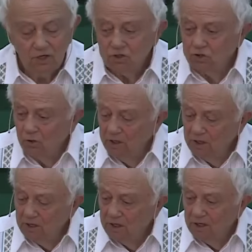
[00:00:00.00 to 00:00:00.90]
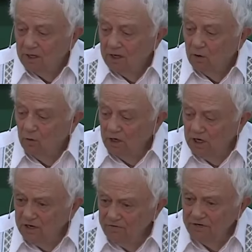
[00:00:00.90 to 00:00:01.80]
So we
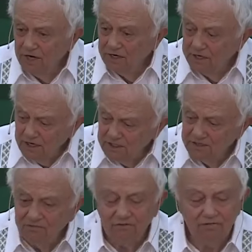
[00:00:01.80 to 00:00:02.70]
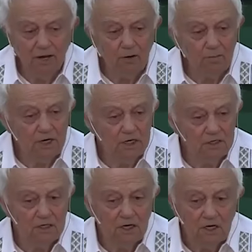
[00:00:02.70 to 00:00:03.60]
live in an aggressive
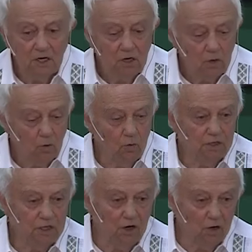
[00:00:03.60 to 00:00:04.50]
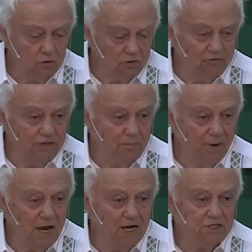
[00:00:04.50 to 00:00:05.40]
environment with a lot of
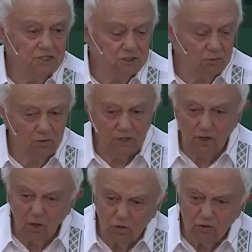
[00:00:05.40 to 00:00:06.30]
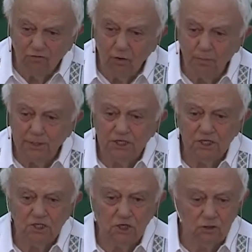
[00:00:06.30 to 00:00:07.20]
demands, with a lot of
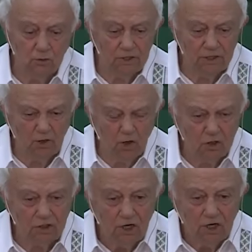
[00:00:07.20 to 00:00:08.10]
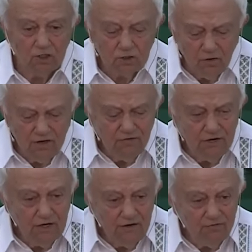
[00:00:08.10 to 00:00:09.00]
competition, with a lot. So
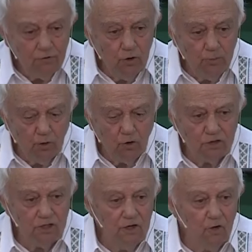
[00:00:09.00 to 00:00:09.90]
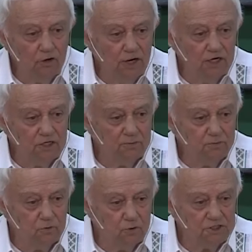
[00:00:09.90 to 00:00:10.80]
even if we brought the
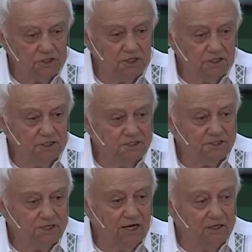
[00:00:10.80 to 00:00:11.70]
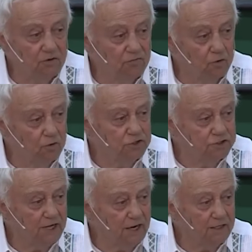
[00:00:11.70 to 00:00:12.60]
organism to a certain state of good
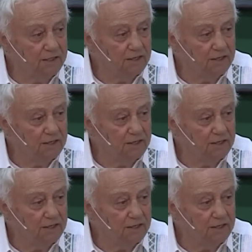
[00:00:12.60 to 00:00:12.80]
state,